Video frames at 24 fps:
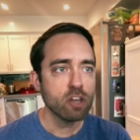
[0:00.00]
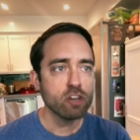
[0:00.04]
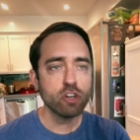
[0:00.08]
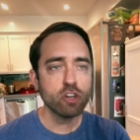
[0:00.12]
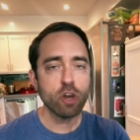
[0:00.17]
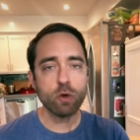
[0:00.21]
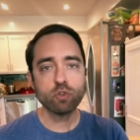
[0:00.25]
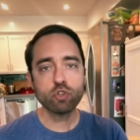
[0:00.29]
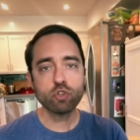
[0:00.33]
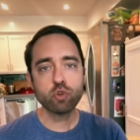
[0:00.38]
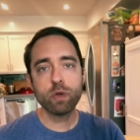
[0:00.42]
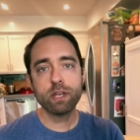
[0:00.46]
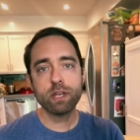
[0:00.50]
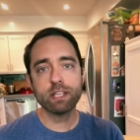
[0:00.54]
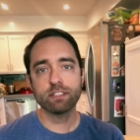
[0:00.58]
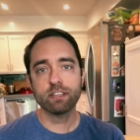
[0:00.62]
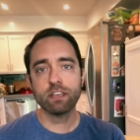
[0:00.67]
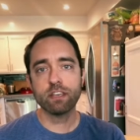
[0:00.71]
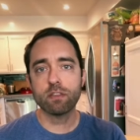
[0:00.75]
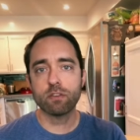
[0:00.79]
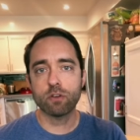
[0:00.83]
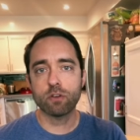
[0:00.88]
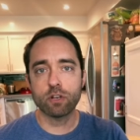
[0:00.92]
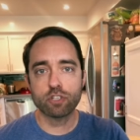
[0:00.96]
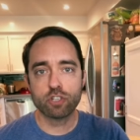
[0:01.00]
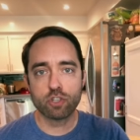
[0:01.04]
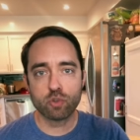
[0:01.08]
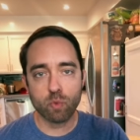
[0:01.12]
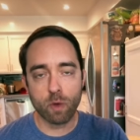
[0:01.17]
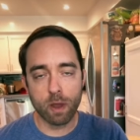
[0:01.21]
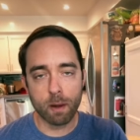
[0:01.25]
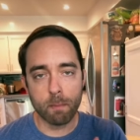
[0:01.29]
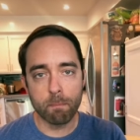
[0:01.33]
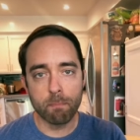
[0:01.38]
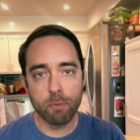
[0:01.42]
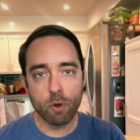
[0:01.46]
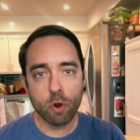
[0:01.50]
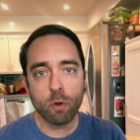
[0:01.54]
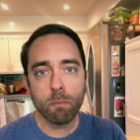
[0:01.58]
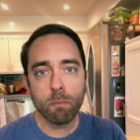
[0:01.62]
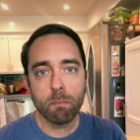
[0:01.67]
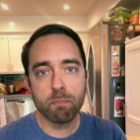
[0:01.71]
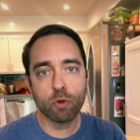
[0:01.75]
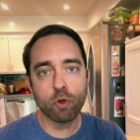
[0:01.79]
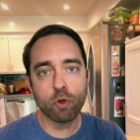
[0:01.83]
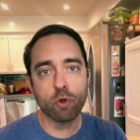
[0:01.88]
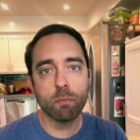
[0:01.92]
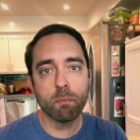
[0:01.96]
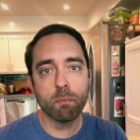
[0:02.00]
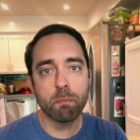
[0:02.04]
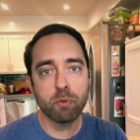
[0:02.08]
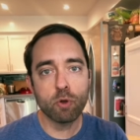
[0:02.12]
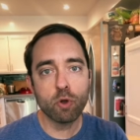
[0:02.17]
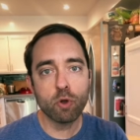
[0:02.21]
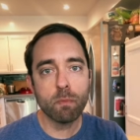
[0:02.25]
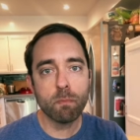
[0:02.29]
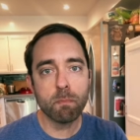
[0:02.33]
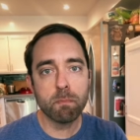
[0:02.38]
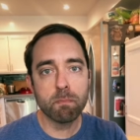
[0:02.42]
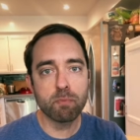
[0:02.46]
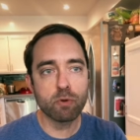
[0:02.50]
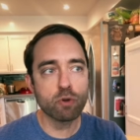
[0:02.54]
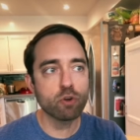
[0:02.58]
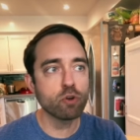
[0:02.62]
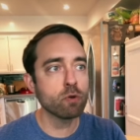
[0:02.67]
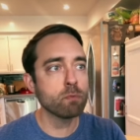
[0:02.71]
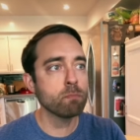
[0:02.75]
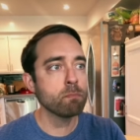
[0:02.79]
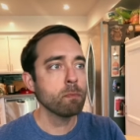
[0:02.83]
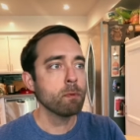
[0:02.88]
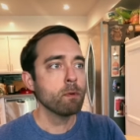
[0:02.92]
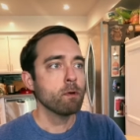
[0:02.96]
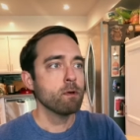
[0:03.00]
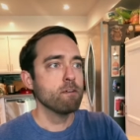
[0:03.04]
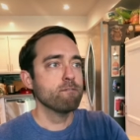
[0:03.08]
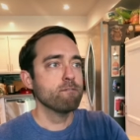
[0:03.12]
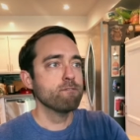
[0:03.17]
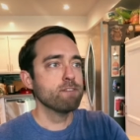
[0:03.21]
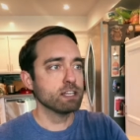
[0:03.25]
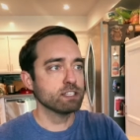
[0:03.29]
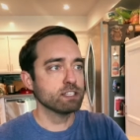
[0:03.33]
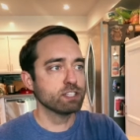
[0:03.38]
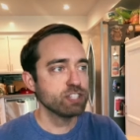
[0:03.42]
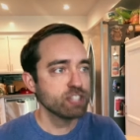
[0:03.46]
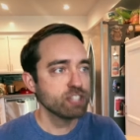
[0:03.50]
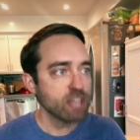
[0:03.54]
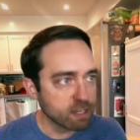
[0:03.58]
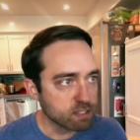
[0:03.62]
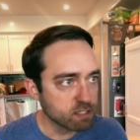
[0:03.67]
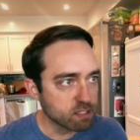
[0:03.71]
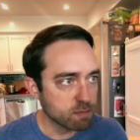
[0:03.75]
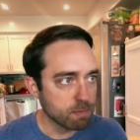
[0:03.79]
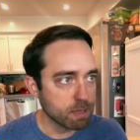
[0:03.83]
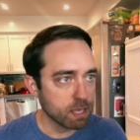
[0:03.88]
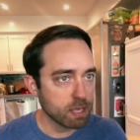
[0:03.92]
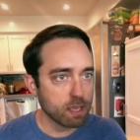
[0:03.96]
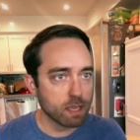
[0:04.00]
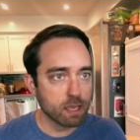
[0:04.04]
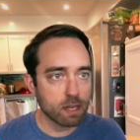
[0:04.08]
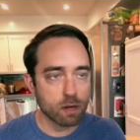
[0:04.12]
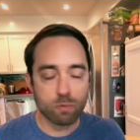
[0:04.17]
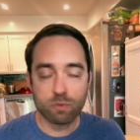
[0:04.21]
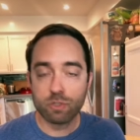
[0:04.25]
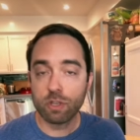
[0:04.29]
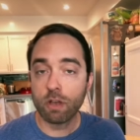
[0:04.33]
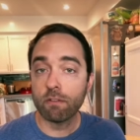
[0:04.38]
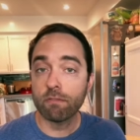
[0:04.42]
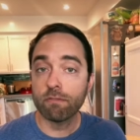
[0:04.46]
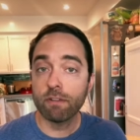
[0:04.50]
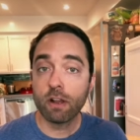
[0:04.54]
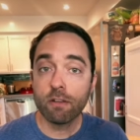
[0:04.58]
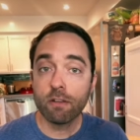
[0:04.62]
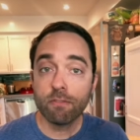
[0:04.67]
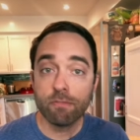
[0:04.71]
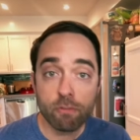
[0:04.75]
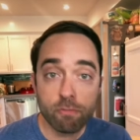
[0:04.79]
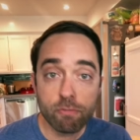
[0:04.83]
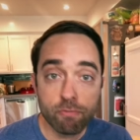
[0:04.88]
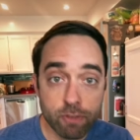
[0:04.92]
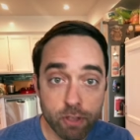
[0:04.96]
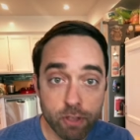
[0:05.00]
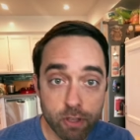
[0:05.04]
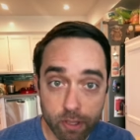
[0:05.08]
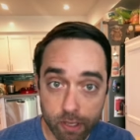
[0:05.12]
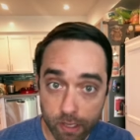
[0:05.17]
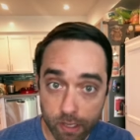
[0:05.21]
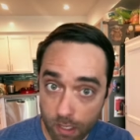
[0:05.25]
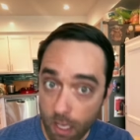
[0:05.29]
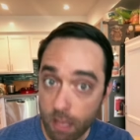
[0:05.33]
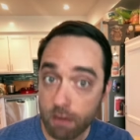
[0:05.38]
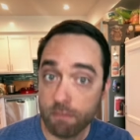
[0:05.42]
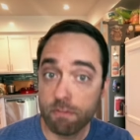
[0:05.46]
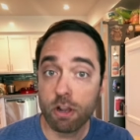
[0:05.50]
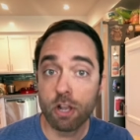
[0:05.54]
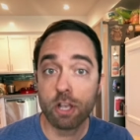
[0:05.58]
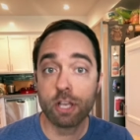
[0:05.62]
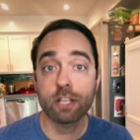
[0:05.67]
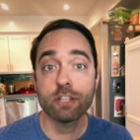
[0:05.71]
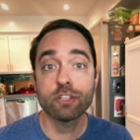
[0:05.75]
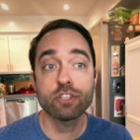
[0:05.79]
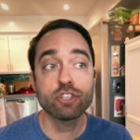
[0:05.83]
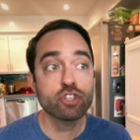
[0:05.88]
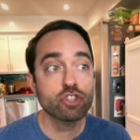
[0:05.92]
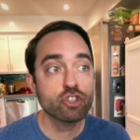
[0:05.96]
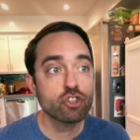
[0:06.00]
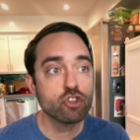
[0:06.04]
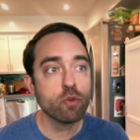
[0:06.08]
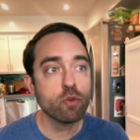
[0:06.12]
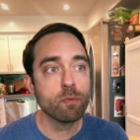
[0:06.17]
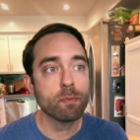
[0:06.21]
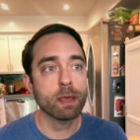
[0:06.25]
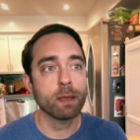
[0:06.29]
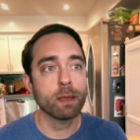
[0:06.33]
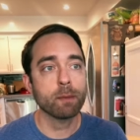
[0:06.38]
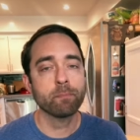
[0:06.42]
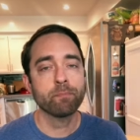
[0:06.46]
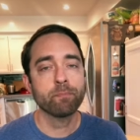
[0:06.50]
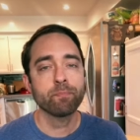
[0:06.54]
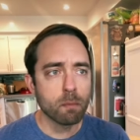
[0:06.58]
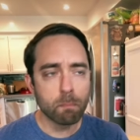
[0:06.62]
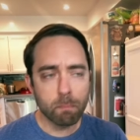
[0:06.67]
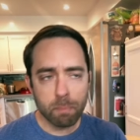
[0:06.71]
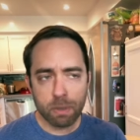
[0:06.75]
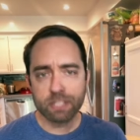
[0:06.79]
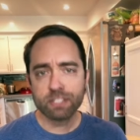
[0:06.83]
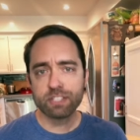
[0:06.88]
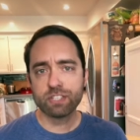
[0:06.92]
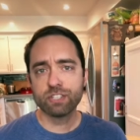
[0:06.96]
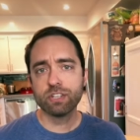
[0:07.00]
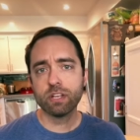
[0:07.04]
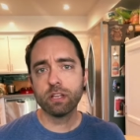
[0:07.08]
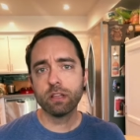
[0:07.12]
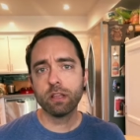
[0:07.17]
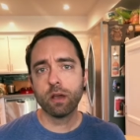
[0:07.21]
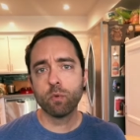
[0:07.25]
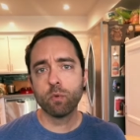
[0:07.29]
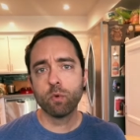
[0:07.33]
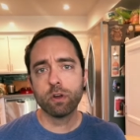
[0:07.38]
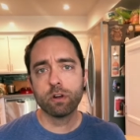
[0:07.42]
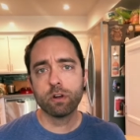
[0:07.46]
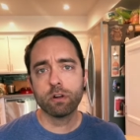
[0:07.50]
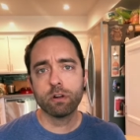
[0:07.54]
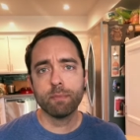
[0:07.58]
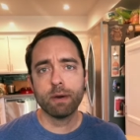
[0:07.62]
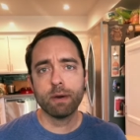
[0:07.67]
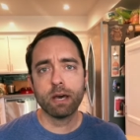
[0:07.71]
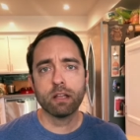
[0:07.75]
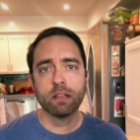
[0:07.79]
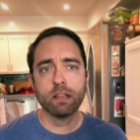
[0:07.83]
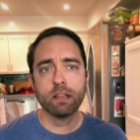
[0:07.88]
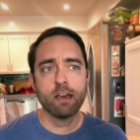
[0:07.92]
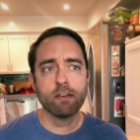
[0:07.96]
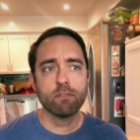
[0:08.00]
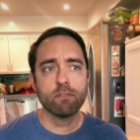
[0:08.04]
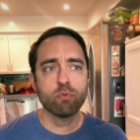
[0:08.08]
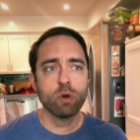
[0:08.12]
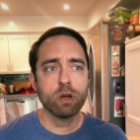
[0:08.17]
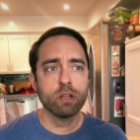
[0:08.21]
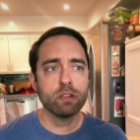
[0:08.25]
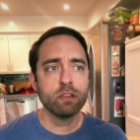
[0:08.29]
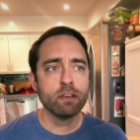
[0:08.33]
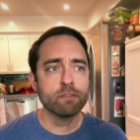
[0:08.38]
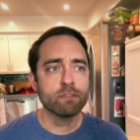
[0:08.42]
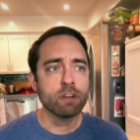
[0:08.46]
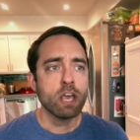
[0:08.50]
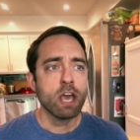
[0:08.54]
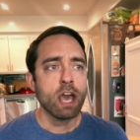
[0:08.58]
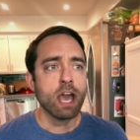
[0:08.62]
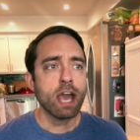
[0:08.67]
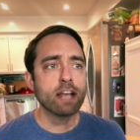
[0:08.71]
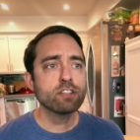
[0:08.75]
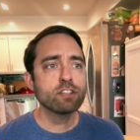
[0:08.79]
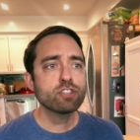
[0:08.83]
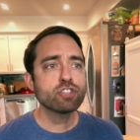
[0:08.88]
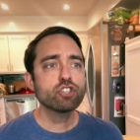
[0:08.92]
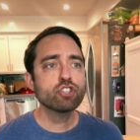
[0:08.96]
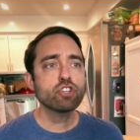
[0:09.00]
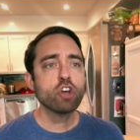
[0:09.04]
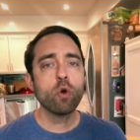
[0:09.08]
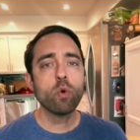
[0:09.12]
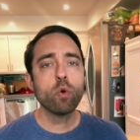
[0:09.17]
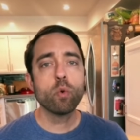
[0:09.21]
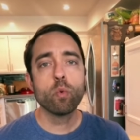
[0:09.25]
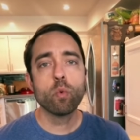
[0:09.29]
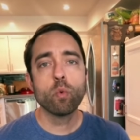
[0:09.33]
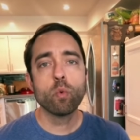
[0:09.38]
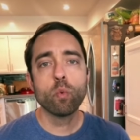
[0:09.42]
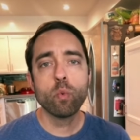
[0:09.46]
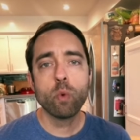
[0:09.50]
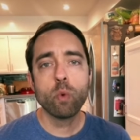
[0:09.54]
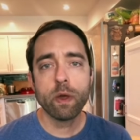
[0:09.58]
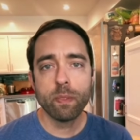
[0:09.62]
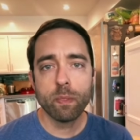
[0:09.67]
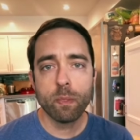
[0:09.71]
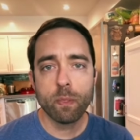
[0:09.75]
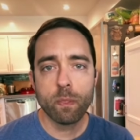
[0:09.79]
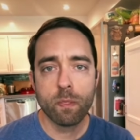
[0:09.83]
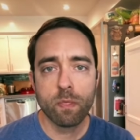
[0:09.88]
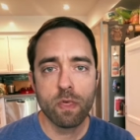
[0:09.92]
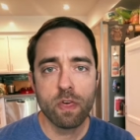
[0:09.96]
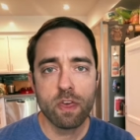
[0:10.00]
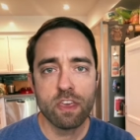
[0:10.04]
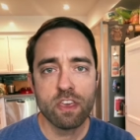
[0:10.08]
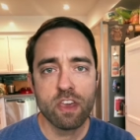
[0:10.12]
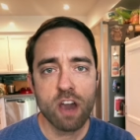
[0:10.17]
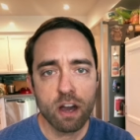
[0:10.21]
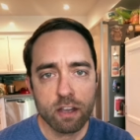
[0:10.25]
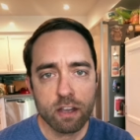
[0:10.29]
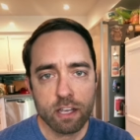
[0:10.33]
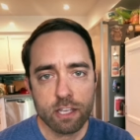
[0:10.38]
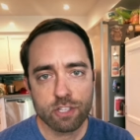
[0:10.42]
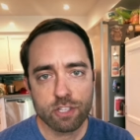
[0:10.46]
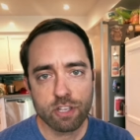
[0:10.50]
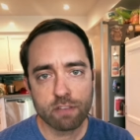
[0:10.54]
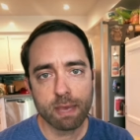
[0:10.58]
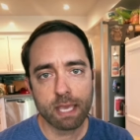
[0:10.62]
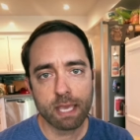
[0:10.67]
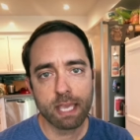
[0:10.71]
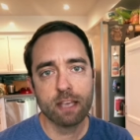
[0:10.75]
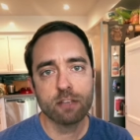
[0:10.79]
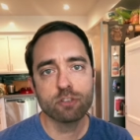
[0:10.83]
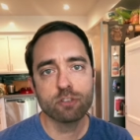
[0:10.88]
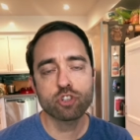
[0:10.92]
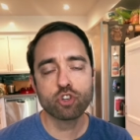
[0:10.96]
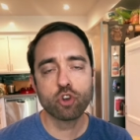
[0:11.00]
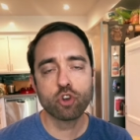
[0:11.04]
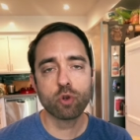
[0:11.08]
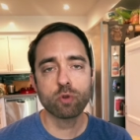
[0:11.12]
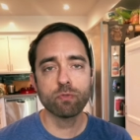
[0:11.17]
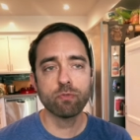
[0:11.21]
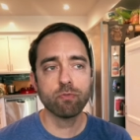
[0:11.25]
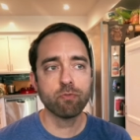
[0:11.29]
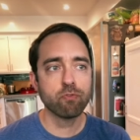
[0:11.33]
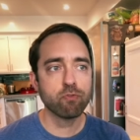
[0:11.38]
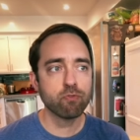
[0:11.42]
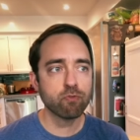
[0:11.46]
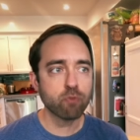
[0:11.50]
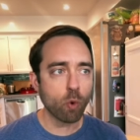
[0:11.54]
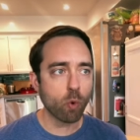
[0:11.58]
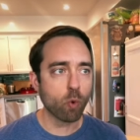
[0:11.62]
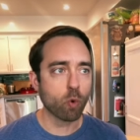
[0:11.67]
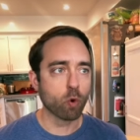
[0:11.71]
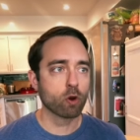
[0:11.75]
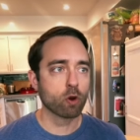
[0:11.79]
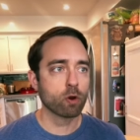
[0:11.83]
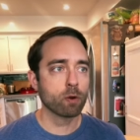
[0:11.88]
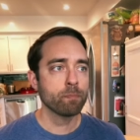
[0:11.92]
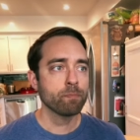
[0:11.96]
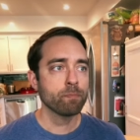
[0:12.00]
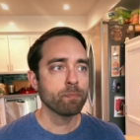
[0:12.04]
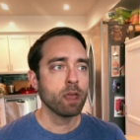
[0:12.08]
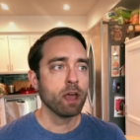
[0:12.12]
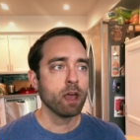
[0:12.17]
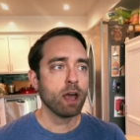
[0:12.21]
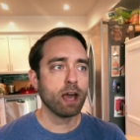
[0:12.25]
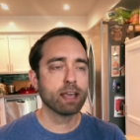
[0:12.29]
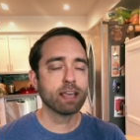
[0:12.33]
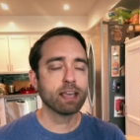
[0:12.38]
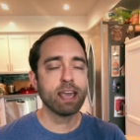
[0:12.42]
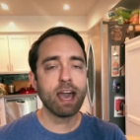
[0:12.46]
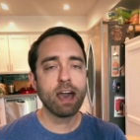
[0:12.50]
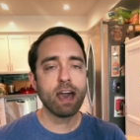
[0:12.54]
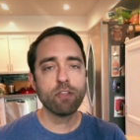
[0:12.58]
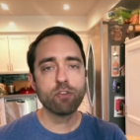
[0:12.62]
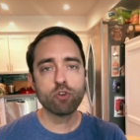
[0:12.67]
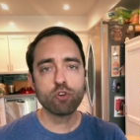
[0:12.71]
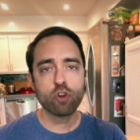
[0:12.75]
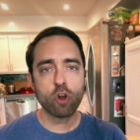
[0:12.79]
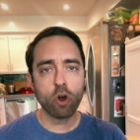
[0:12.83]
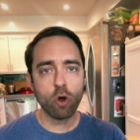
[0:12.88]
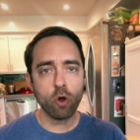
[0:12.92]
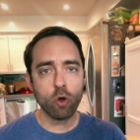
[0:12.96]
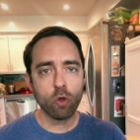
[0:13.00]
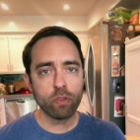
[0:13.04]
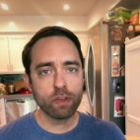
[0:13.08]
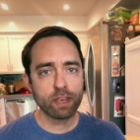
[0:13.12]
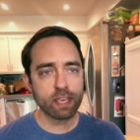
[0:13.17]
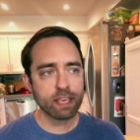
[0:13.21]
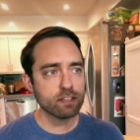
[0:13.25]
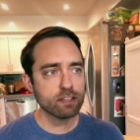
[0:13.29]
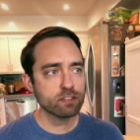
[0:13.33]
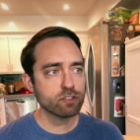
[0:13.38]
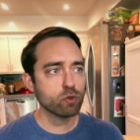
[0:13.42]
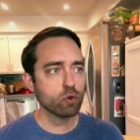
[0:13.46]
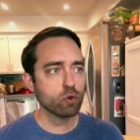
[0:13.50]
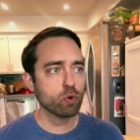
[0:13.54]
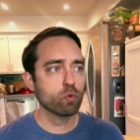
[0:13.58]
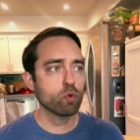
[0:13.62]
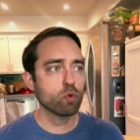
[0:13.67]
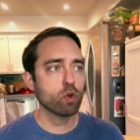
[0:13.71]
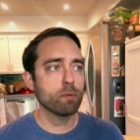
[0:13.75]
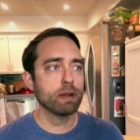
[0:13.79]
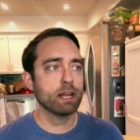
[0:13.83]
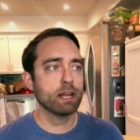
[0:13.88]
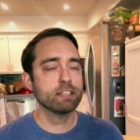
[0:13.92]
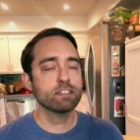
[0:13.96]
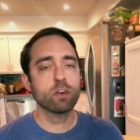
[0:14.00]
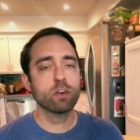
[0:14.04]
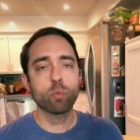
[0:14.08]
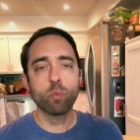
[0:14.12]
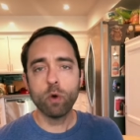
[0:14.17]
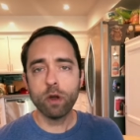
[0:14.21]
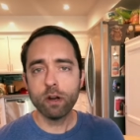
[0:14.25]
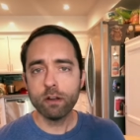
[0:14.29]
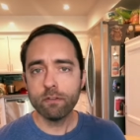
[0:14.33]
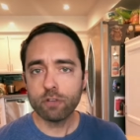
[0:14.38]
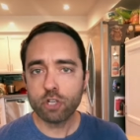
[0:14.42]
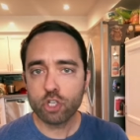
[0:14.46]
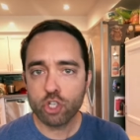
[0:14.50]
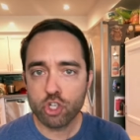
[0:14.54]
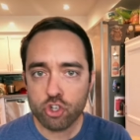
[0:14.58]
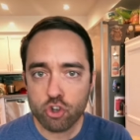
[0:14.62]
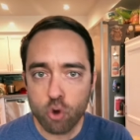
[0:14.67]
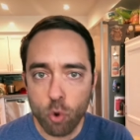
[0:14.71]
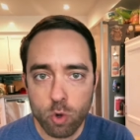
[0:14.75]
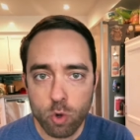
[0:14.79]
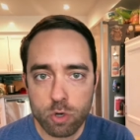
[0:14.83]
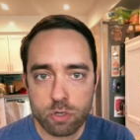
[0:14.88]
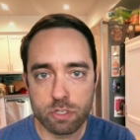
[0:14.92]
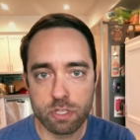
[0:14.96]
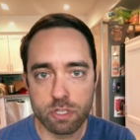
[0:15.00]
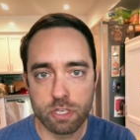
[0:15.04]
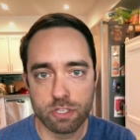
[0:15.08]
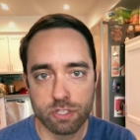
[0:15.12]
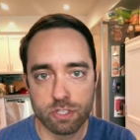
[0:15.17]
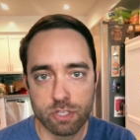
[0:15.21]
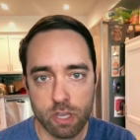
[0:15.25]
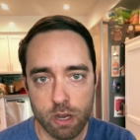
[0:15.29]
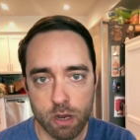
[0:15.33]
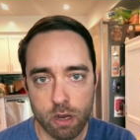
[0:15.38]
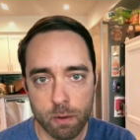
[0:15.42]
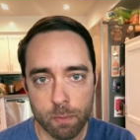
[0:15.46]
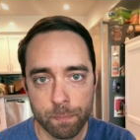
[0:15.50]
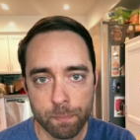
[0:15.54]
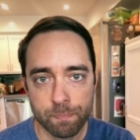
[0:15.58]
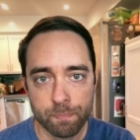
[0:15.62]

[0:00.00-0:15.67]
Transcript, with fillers: No twins either, it just went boom, boom, boom, boom, vasectomy. And it was all very fulfilling and very consuming. But still, I wondered about a life well lived. And so, when the youngest of my kids turned four, I gathered all the kids into a room and I said, One of your chores this year